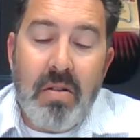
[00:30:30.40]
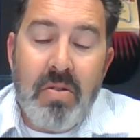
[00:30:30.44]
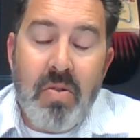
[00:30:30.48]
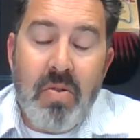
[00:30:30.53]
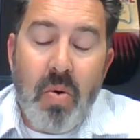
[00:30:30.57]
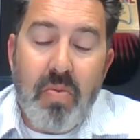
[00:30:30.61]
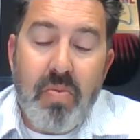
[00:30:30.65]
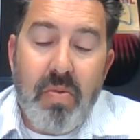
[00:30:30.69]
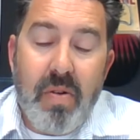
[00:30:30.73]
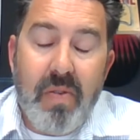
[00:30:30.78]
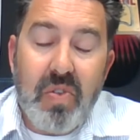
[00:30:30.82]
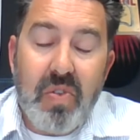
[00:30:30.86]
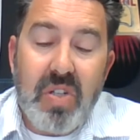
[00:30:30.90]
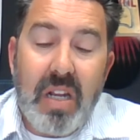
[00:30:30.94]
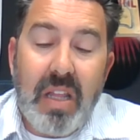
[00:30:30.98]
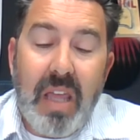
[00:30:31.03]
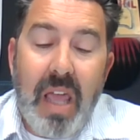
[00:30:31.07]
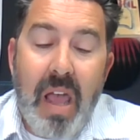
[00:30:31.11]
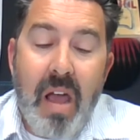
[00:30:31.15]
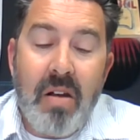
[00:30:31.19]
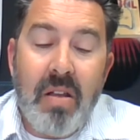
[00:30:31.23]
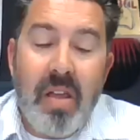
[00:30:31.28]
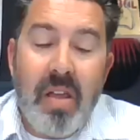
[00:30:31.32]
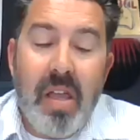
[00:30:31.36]
North Riverside
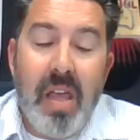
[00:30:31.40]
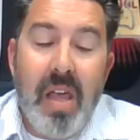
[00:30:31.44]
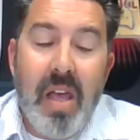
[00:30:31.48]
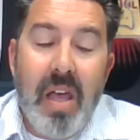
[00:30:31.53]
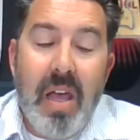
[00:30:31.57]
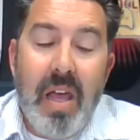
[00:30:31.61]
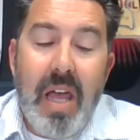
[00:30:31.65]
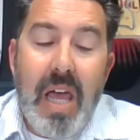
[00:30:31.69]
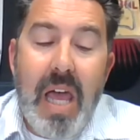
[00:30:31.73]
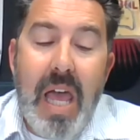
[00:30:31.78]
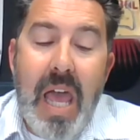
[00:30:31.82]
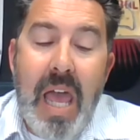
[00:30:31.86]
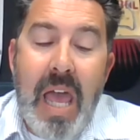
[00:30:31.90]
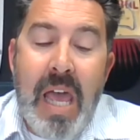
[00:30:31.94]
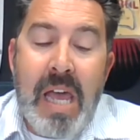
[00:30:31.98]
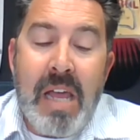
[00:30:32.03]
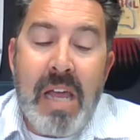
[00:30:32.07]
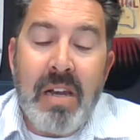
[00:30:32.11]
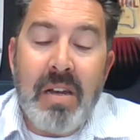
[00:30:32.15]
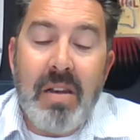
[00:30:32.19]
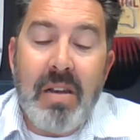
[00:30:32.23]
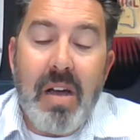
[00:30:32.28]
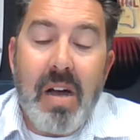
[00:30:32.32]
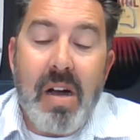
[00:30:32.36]
County,
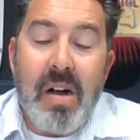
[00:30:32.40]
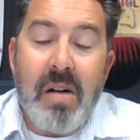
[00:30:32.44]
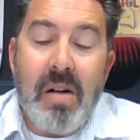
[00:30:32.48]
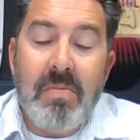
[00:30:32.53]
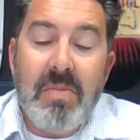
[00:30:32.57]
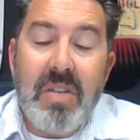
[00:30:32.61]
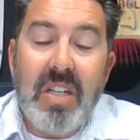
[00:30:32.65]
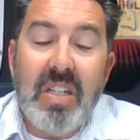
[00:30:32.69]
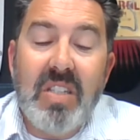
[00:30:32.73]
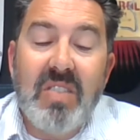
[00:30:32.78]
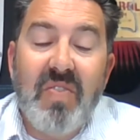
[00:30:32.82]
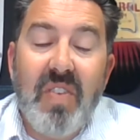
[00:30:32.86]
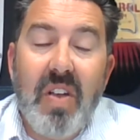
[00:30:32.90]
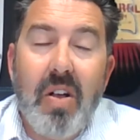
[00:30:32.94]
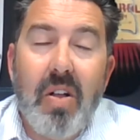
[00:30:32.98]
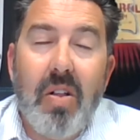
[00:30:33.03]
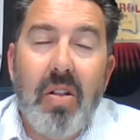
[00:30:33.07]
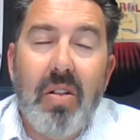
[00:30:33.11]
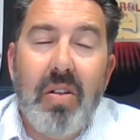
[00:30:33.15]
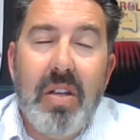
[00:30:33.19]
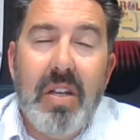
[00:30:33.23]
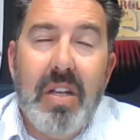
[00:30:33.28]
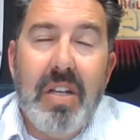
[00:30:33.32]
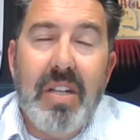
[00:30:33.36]
and
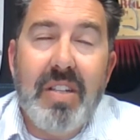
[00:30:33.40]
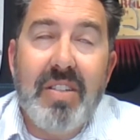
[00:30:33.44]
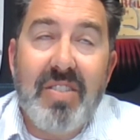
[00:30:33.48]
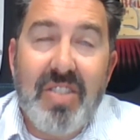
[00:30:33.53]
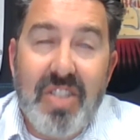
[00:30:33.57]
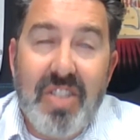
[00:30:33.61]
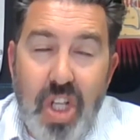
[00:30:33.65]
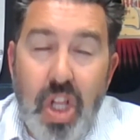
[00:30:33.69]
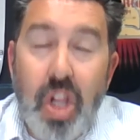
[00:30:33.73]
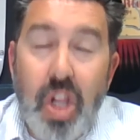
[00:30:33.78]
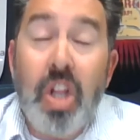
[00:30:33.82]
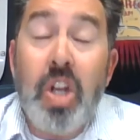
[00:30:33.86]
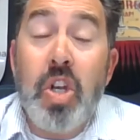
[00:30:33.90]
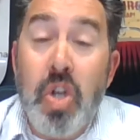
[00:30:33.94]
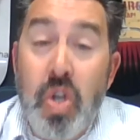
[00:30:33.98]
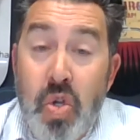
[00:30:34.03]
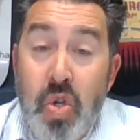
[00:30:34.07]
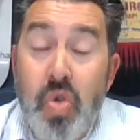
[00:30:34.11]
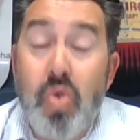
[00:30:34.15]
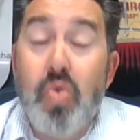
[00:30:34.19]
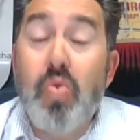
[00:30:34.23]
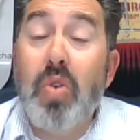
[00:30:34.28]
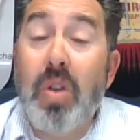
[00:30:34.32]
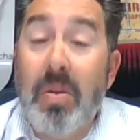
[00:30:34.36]
Eastvale is still a
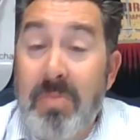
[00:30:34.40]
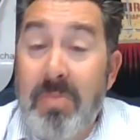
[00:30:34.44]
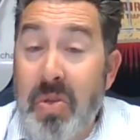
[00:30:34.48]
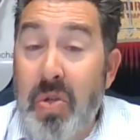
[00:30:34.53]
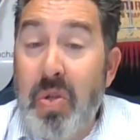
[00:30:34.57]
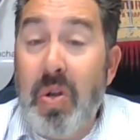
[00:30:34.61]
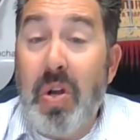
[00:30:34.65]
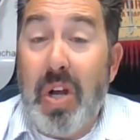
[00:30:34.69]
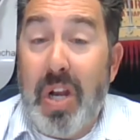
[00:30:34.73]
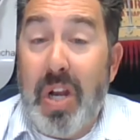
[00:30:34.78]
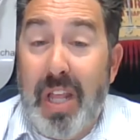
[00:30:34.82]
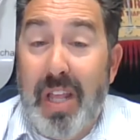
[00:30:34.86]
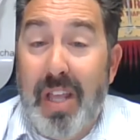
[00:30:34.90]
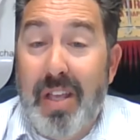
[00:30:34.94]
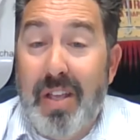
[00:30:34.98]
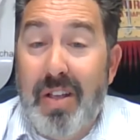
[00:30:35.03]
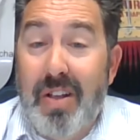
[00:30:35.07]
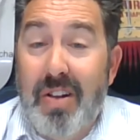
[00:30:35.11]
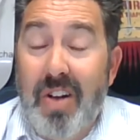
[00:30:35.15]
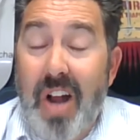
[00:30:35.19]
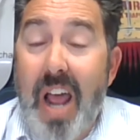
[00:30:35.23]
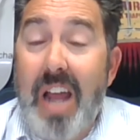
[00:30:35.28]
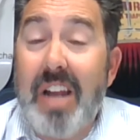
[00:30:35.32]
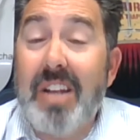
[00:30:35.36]
new community,
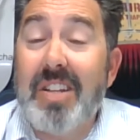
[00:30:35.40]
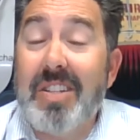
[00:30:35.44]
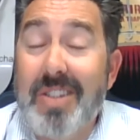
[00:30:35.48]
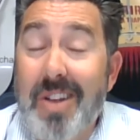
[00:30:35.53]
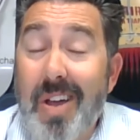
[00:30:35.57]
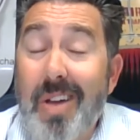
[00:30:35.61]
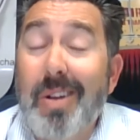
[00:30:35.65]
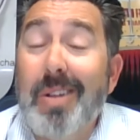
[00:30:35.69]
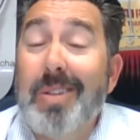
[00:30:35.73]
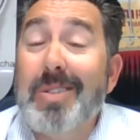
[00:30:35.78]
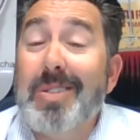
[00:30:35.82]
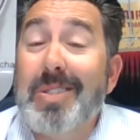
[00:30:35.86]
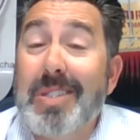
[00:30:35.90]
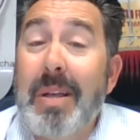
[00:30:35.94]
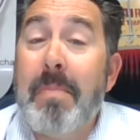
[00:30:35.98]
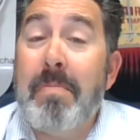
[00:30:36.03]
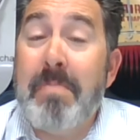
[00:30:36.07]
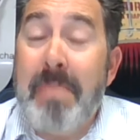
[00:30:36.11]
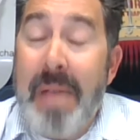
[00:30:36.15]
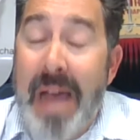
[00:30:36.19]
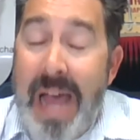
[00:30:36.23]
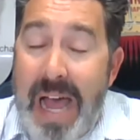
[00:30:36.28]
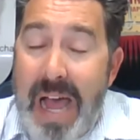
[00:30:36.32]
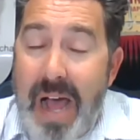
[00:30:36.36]
right? It's not on
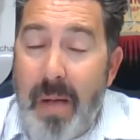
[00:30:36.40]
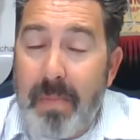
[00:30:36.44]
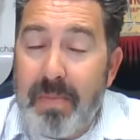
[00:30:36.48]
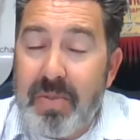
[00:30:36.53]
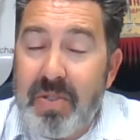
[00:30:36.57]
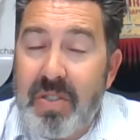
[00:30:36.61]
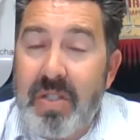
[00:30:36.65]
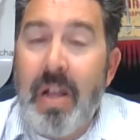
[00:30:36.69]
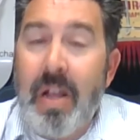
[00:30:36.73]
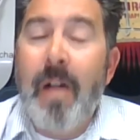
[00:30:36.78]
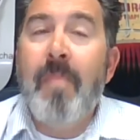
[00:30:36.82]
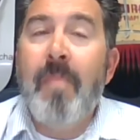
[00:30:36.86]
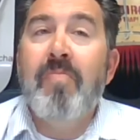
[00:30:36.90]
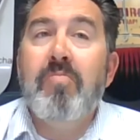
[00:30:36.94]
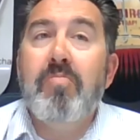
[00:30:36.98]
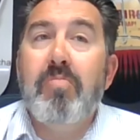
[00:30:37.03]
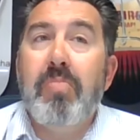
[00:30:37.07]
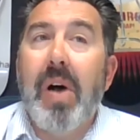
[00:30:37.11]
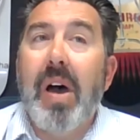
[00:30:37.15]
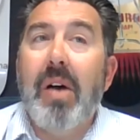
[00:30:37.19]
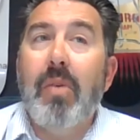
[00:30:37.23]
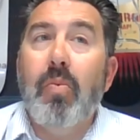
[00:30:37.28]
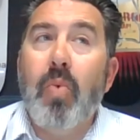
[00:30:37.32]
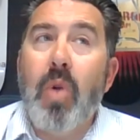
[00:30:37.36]
some maps,
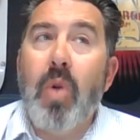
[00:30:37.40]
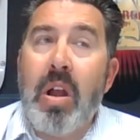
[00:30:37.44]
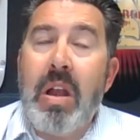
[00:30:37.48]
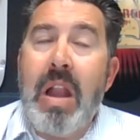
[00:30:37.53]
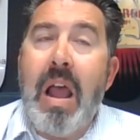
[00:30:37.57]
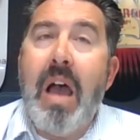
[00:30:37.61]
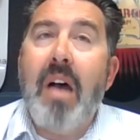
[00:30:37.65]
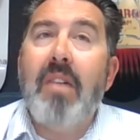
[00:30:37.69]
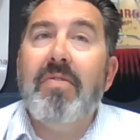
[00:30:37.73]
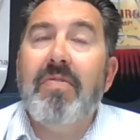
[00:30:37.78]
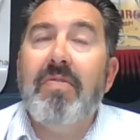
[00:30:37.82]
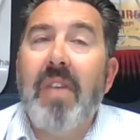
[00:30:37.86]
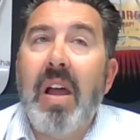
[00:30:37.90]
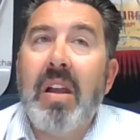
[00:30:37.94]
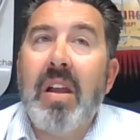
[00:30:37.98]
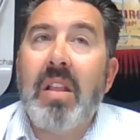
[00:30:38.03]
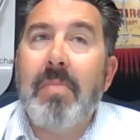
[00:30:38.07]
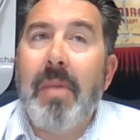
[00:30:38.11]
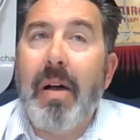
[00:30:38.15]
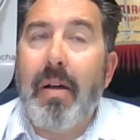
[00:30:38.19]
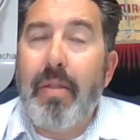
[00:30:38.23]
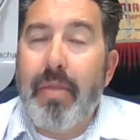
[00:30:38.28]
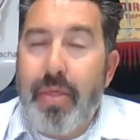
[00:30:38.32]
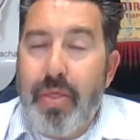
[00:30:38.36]
but we're now finding
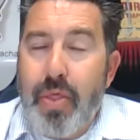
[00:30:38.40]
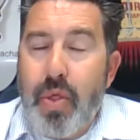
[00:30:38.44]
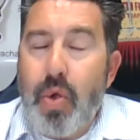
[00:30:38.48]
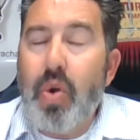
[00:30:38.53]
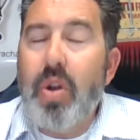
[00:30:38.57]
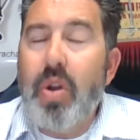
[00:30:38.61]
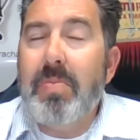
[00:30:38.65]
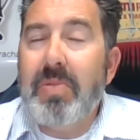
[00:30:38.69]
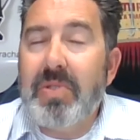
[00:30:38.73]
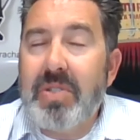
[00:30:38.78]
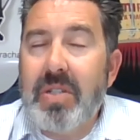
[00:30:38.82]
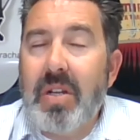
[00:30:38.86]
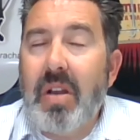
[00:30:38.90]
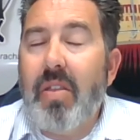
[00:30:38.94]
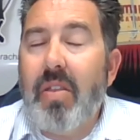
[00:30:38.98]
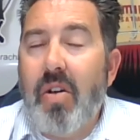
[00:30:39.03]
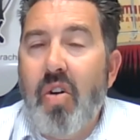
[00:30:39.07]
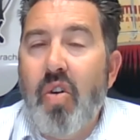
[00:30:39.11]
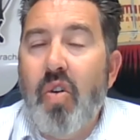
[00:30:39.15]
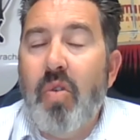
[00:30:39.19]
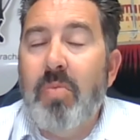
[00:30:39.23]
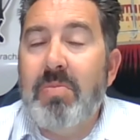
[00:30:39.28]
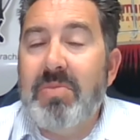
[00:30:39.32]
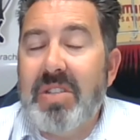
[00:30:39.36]
about 30% of the
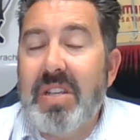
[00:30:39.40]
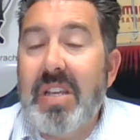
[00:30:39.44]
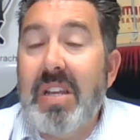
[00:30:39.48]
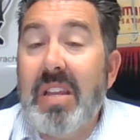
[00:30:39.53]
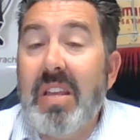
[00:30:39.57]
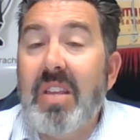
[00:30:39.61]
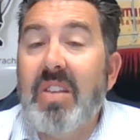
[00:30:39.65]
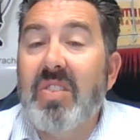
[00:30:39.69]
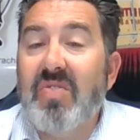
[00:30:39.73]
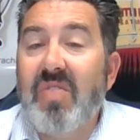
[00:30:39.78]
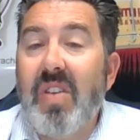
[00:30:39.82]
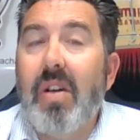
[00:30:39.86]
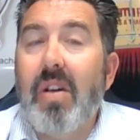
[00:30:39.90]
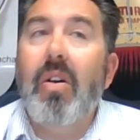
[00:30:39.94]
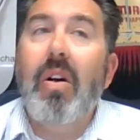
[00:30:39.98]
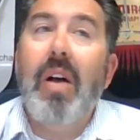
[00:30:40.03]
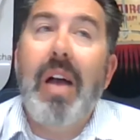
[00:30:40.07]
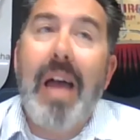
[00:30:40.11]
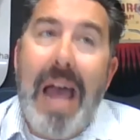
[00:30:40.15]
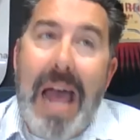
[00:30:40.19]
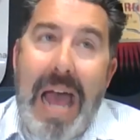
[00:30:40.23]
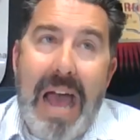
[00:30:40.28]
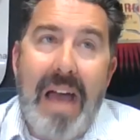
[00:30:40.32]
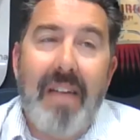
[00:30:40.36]
homes in Eastvale
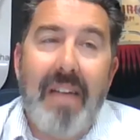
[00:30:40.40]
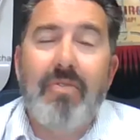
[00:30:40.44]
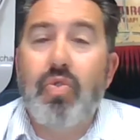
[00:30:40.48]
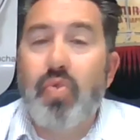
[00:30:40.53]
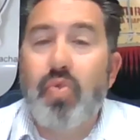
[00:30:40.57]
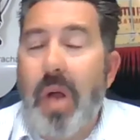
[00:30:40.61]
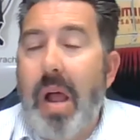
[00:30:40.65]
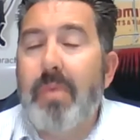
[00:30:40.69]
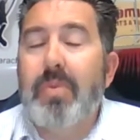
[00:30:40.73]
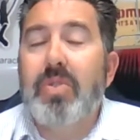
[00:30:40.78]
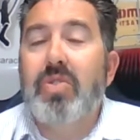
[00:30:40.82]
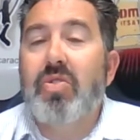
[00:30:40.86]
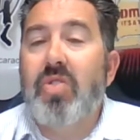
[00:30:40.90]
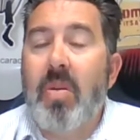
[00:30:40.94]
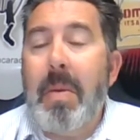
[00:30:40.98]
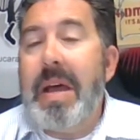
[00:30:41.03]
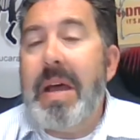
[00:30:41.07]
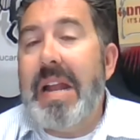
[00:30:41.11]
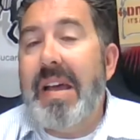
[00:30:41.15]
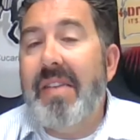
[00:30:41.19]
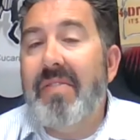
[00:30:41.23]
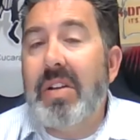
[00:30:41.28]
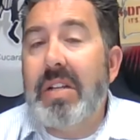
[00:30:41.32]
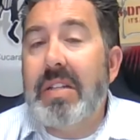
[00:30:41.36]
have dry wood termite
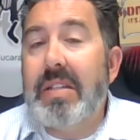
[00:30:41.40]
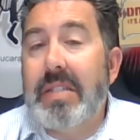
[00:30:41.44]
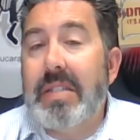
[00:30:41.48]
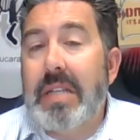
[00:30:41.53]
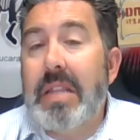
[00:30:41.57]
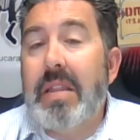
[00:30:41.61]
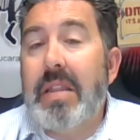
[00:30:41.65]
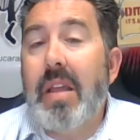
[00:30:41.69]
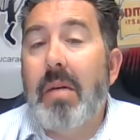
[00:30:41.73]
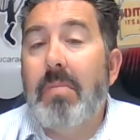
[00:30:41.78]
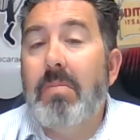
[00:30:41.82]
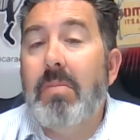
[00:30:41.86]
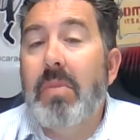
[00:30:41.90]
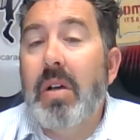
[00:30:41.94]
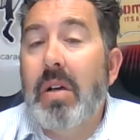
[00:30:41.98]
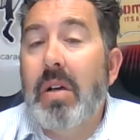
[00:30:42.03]
evidence in them.